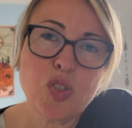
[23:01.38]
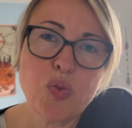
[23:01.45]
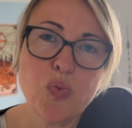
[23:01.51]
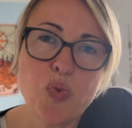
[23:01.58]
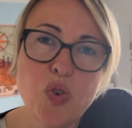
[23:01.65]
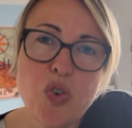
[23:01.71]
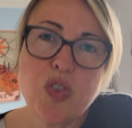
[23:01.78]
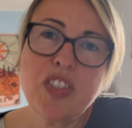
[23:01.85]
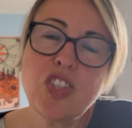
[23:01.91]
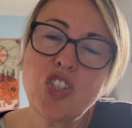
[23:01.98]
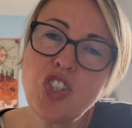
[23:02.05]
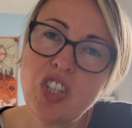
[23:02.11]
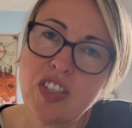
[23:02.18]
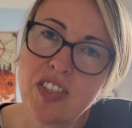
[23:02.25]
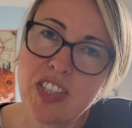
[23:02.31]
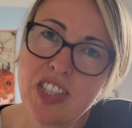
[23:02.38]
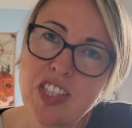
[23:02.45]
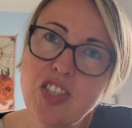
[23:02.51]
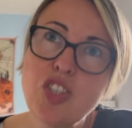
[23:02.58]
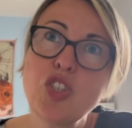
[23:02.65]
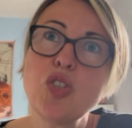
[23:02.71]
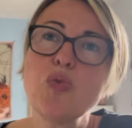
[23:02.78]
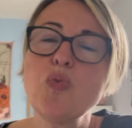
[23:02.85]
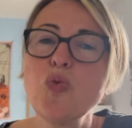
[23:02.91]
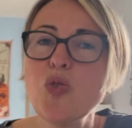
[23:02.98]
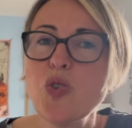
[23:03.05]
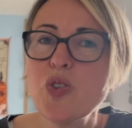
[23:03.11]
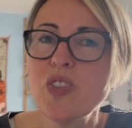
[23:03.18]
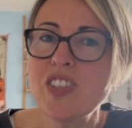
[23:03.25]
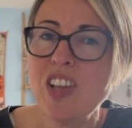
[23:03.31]
towards justice,
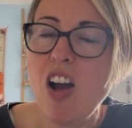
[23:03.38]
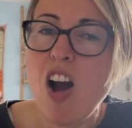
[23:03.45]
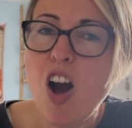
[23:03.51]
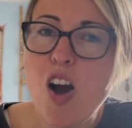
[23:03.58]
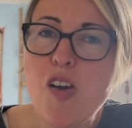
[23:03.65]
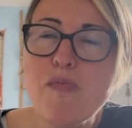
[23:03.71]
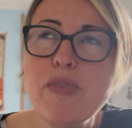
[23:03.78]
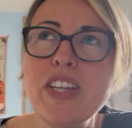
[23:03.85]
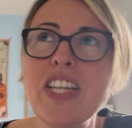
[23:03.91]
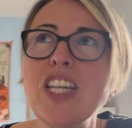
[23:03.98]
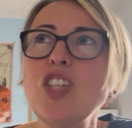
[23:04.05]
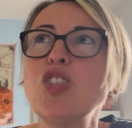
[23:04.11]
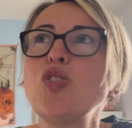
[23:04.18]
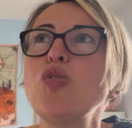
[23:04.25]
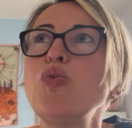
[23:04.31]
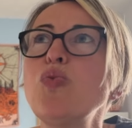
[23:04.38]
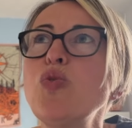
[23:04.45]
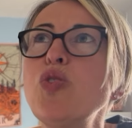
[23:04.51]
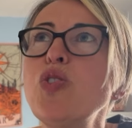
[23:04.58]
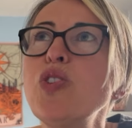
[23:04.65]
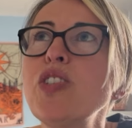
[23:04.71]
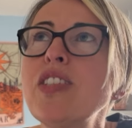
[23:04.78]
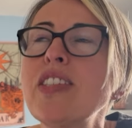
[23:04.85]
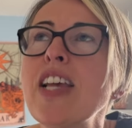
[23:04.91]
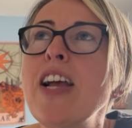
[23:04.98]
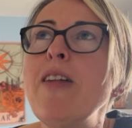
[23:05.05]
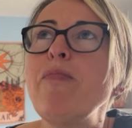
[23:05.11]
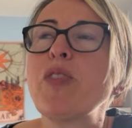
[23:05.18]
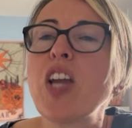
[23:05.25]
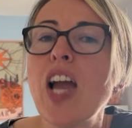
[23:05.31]
towards harmony, towards
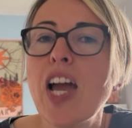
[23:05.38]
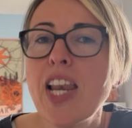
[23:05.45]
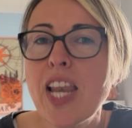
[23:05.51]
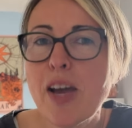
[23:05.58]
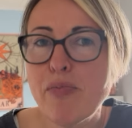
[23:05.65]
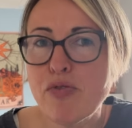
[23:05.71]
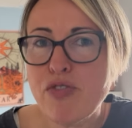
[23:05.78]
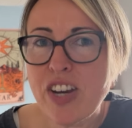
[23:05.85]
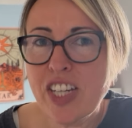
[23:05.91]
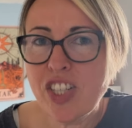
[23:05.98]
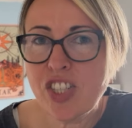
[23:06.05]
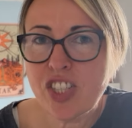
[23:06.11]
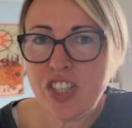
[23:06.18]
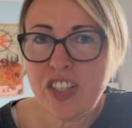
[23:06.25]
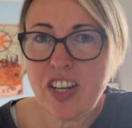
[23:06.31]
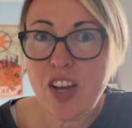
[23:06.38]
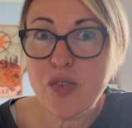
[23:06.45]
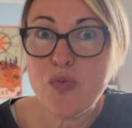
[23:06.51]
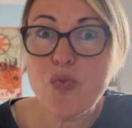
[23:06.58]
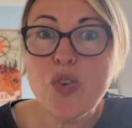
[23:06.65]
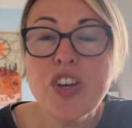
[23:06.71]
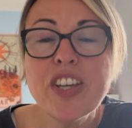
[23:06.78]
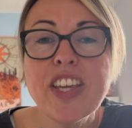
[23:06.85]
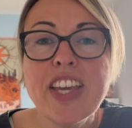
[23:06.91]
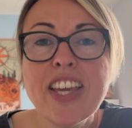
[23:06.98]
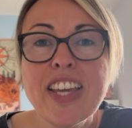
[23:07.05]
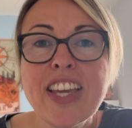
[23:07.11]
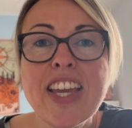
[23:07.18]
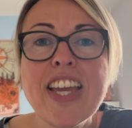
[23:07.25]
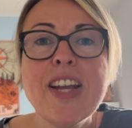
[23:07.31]
collaboration and
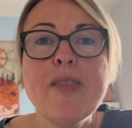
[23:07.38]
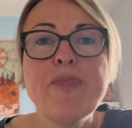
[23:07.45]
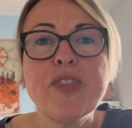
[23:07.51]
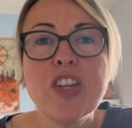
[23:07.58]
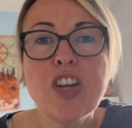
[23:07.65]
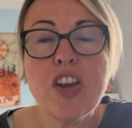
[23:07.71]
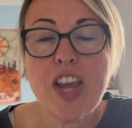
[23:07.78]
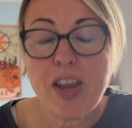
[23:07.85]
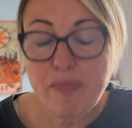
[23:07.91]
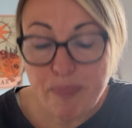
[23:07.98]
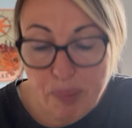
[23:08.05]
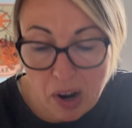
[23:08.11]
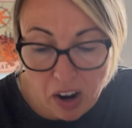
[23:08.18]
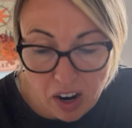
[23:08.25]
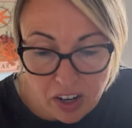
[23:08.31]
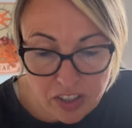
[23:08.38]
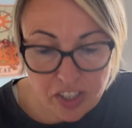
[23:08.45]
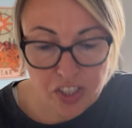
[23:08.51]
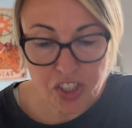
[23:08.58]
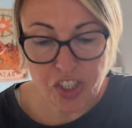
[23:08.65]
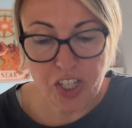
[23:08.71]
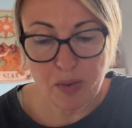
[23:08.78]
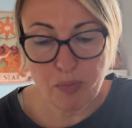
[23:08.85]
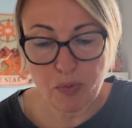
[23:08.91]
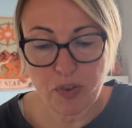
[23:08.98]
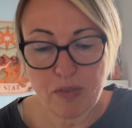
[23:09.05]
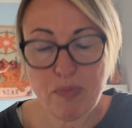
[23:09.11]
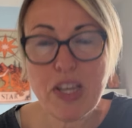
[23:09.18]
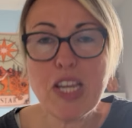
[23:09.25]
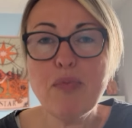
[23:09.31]
working you know in partnership
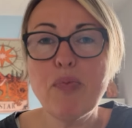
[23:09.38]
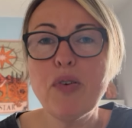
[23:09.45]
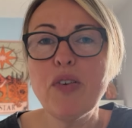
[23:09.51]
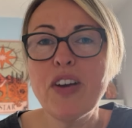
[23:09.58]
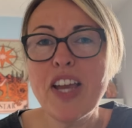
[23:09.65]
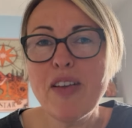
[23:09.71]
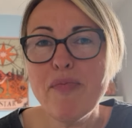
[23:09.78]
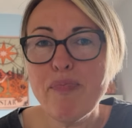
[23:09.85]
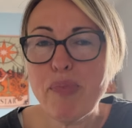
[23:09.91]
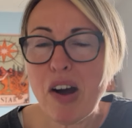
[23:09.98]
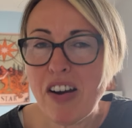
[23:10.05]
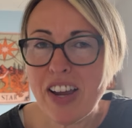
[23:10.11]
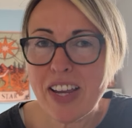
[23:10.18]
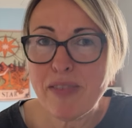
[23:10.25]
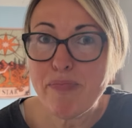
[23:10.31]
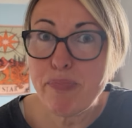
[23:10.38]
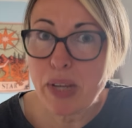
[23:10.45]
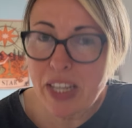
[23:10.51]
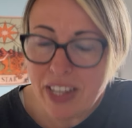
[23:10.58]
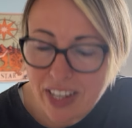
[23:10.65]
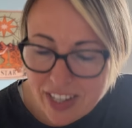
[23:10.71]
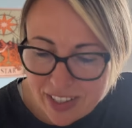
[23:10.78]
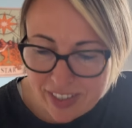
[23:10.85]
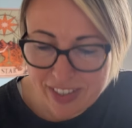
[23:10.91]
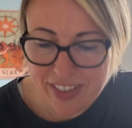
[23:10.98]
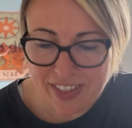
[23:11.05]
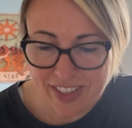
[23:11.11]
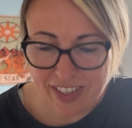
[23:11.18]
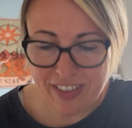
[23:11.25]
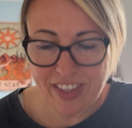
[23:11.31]
with people in in
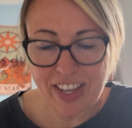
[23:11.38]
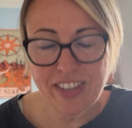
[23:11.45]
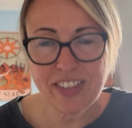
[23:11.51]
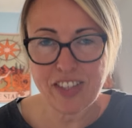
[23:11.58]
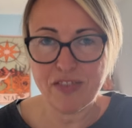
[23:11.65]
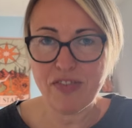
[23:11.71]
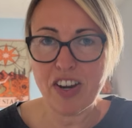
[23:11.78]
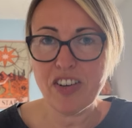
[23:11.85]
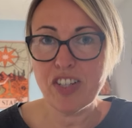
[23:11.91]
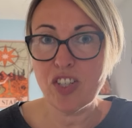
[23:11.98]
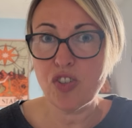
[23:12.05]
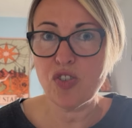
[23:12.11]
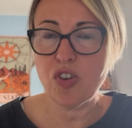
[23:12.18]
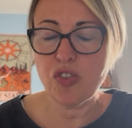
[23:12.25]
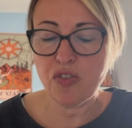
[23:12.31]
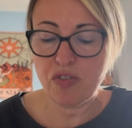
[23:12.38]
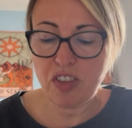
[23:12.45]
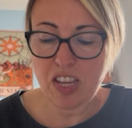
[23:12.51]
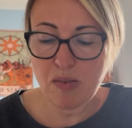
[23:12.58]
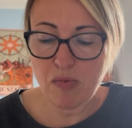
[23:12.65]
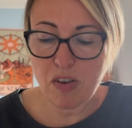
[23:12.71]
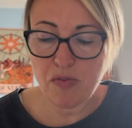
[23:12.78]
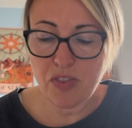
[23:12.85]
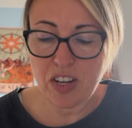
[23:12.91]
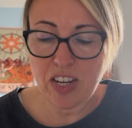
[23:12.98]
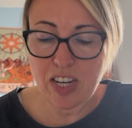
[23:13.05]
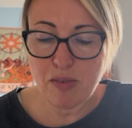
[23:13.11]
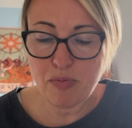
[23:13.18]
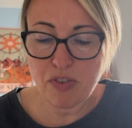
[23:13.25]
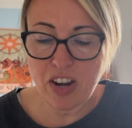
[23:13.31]
peace that's a very strong theme of the
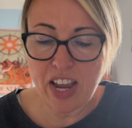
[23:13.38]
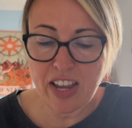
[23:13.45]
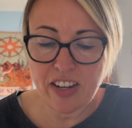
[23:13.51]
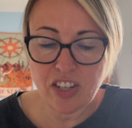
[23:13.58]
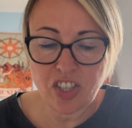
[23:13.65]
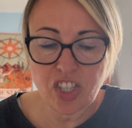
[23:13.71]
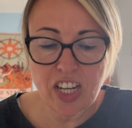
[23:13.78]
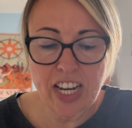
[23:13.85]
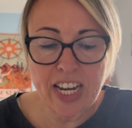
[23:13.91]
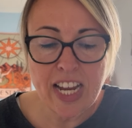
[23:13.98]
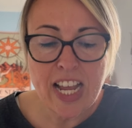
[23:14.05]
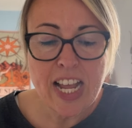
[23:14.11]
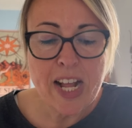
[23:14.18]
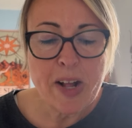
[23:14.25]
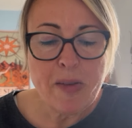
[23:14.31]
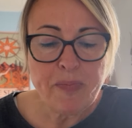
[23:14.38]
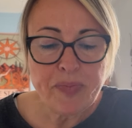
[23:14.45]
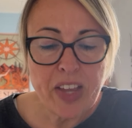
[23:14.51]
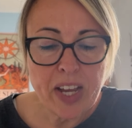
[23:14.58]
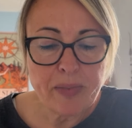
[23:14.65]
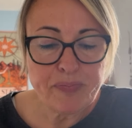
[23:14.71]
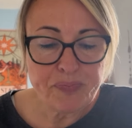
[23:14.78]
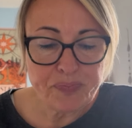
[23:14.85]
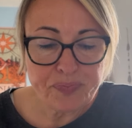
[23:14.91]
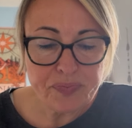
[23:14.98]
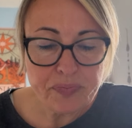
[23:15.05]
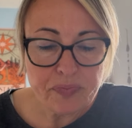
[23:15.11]
libra energy um